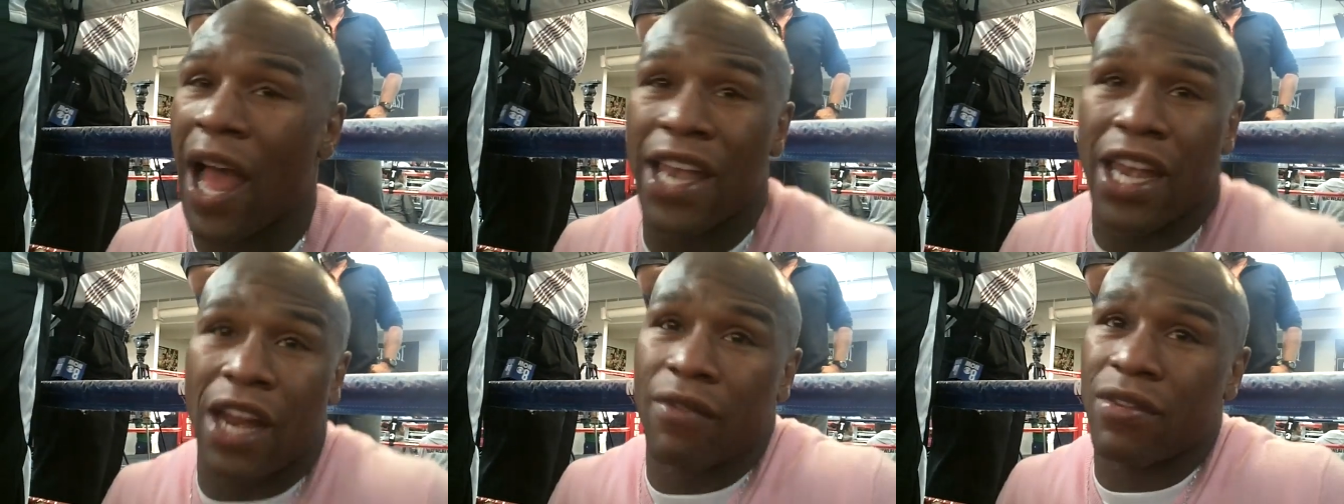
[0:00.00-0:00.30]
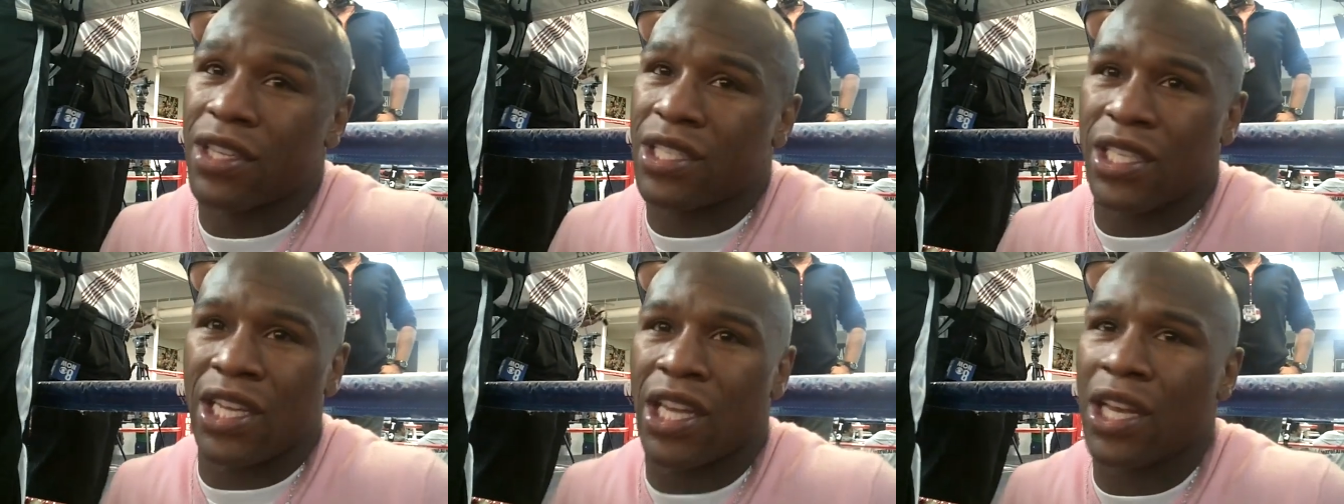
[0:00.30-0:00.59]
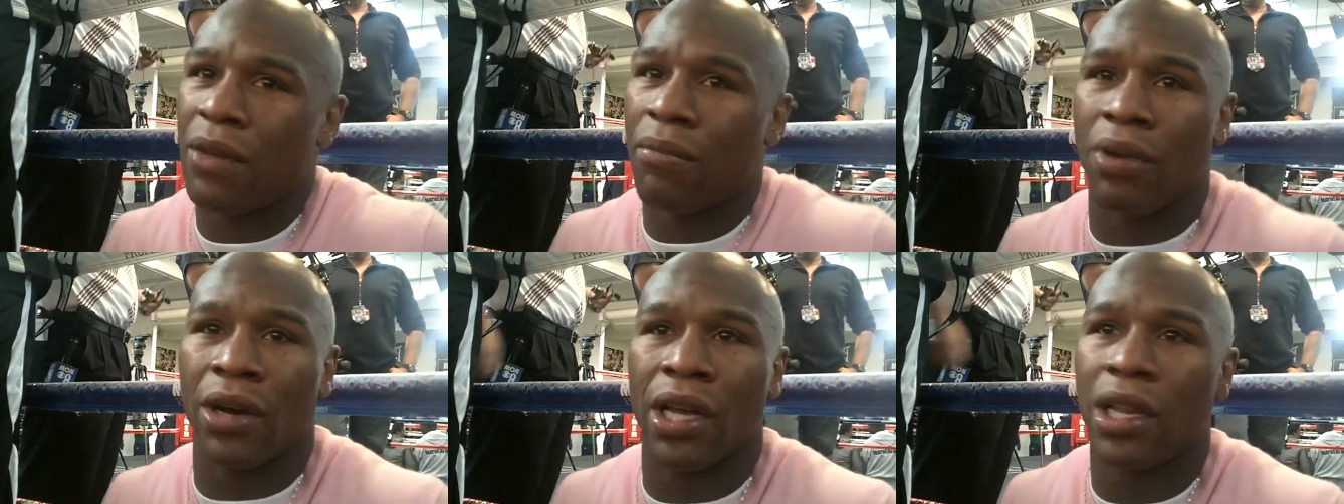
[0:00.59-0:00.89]
I never
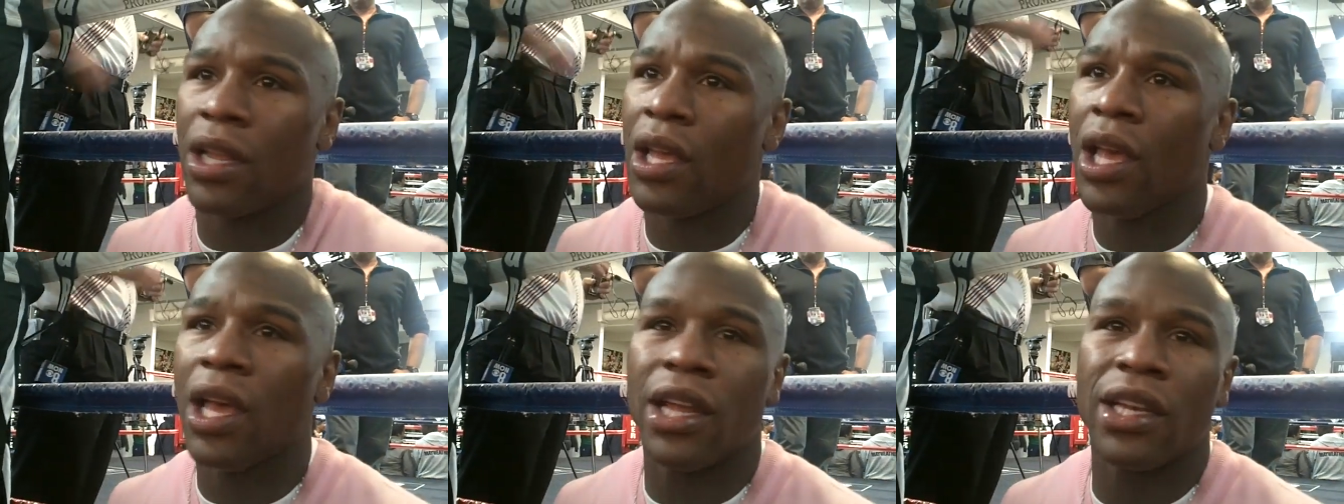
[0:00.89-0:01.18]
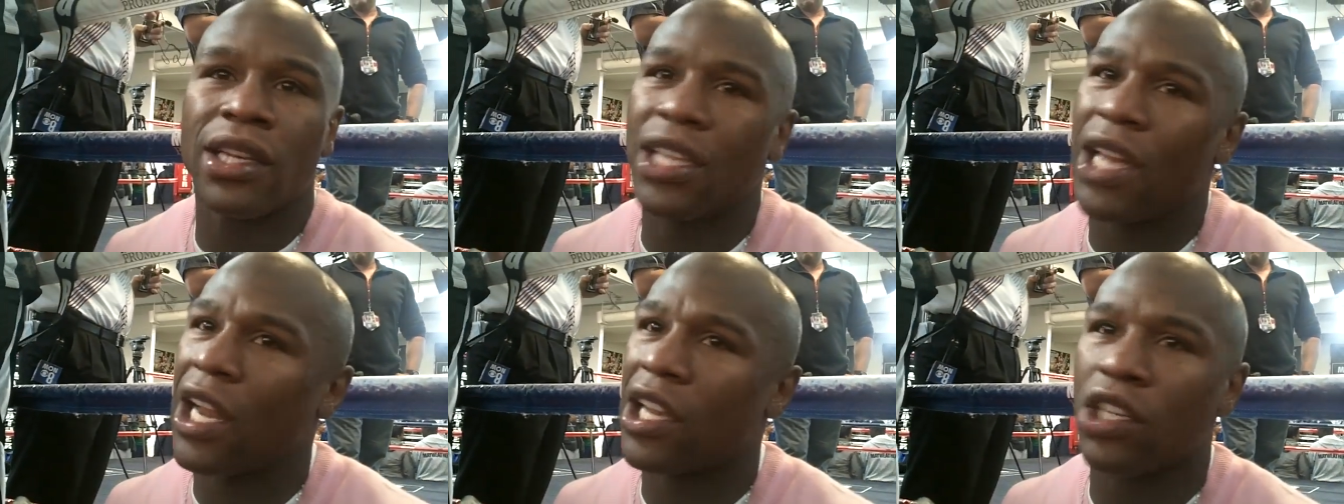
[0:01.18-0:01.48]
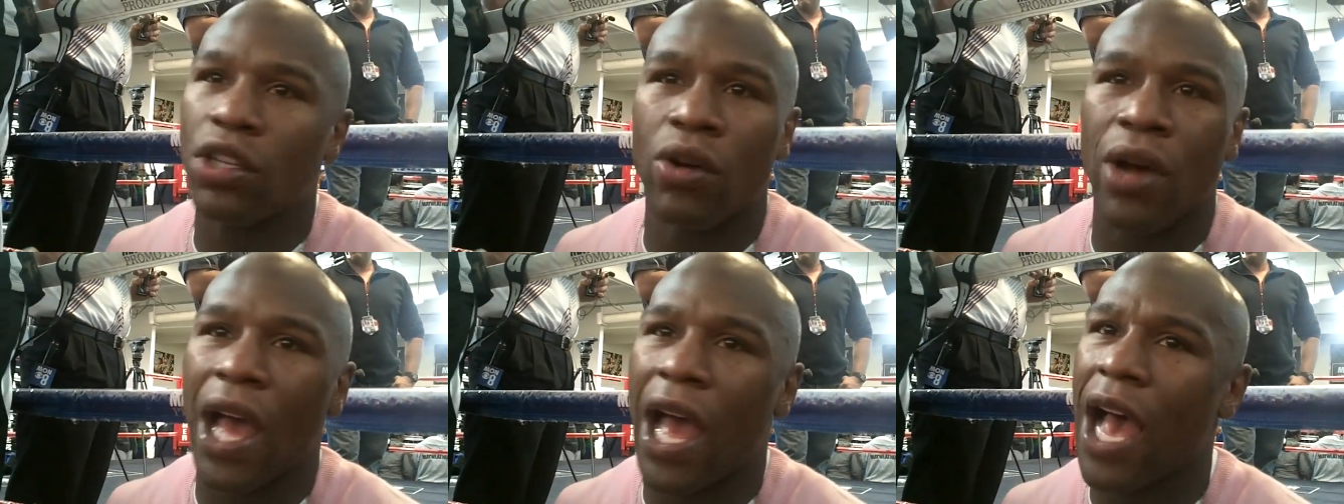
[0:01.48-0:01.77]
seen it, but did I
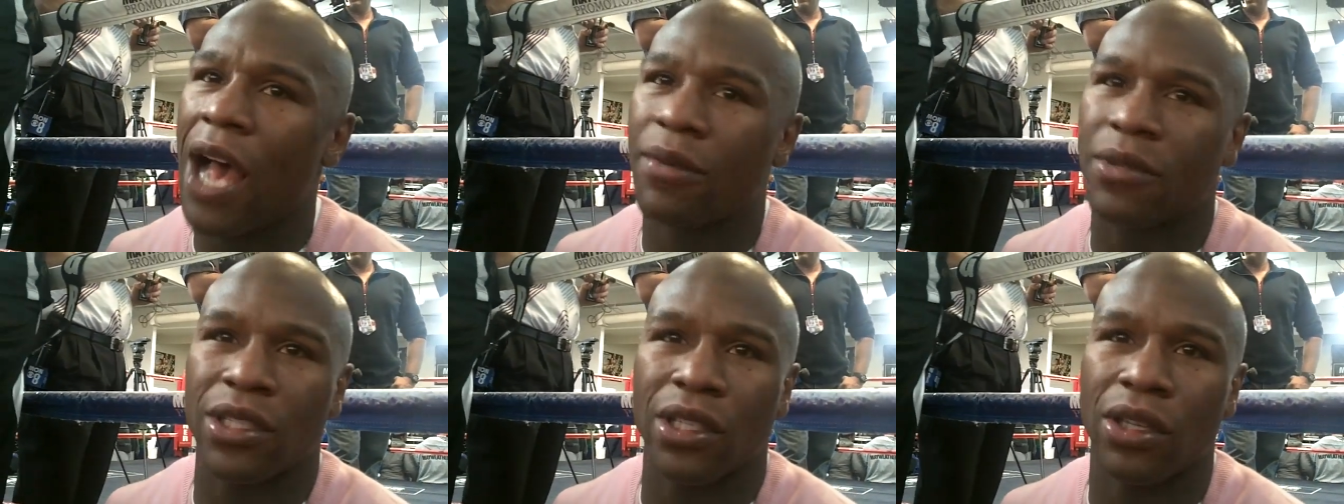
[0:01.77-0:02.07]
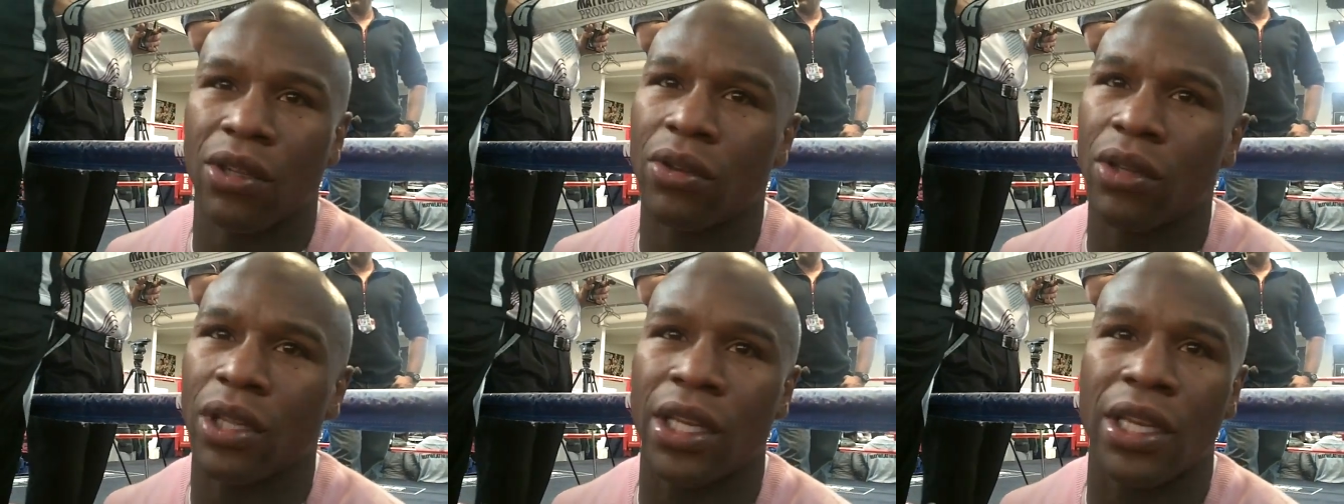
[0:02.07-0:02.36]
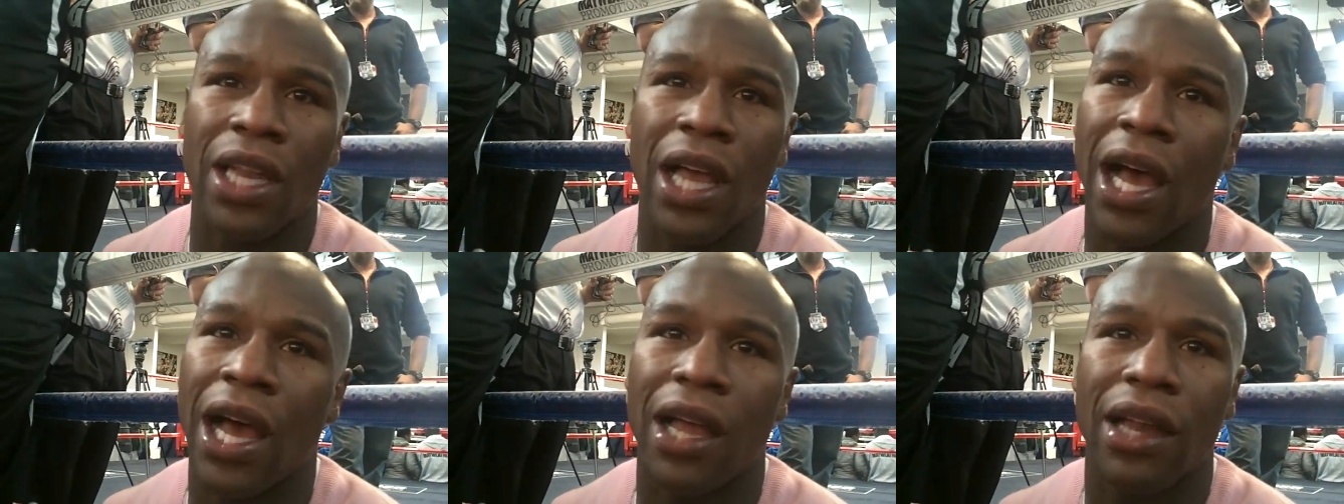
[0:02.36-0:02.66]
do it? Absolutely
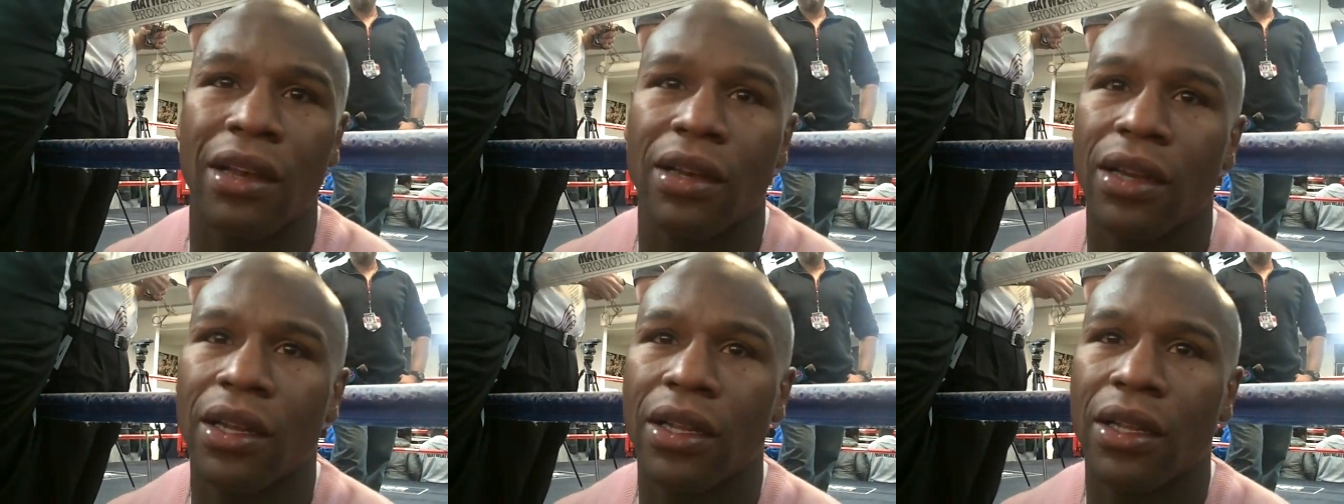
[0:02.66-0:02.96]
not.